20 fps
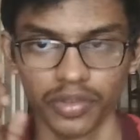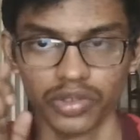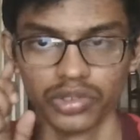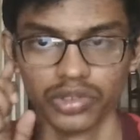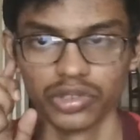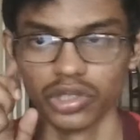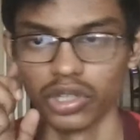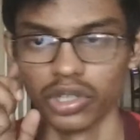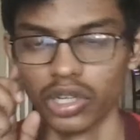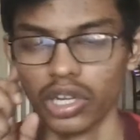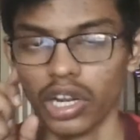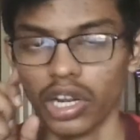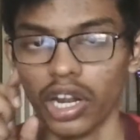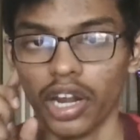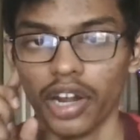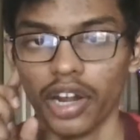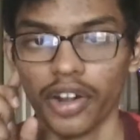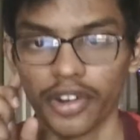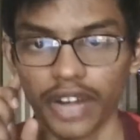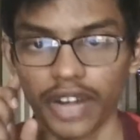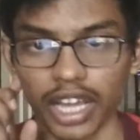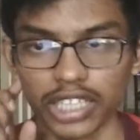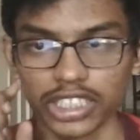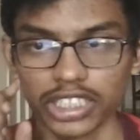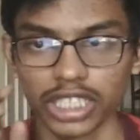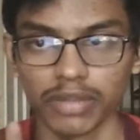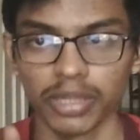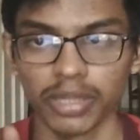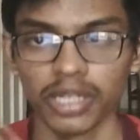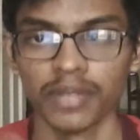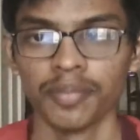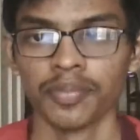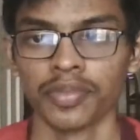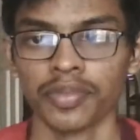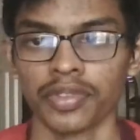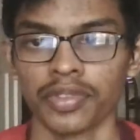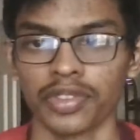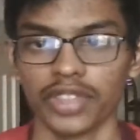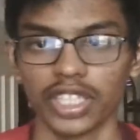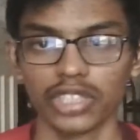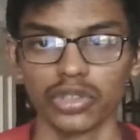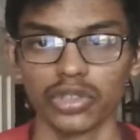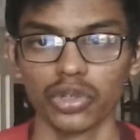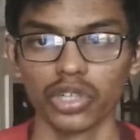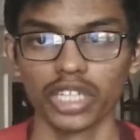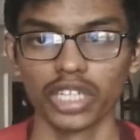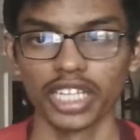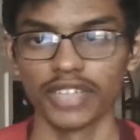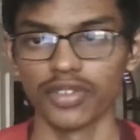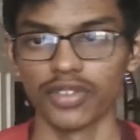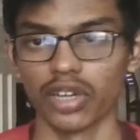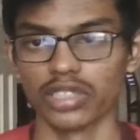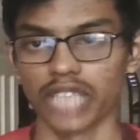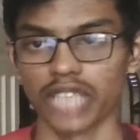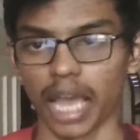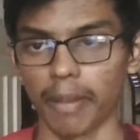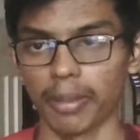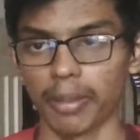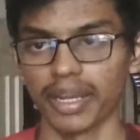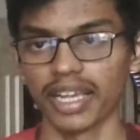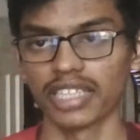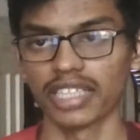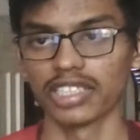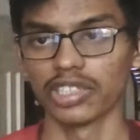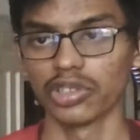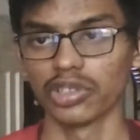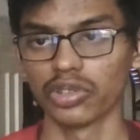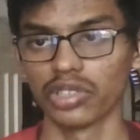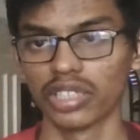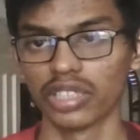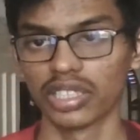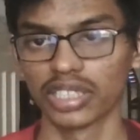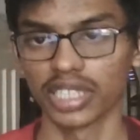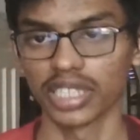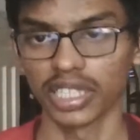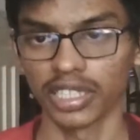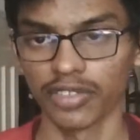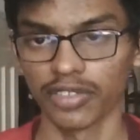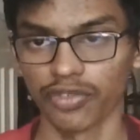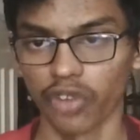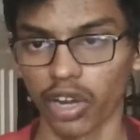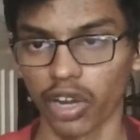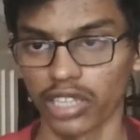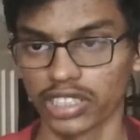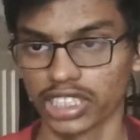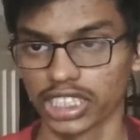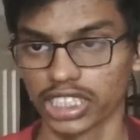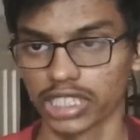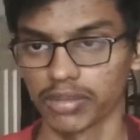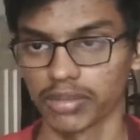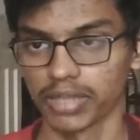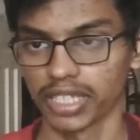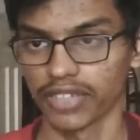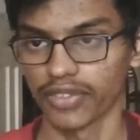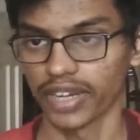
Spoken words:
so transdermal. This route involves application to the skin for systemic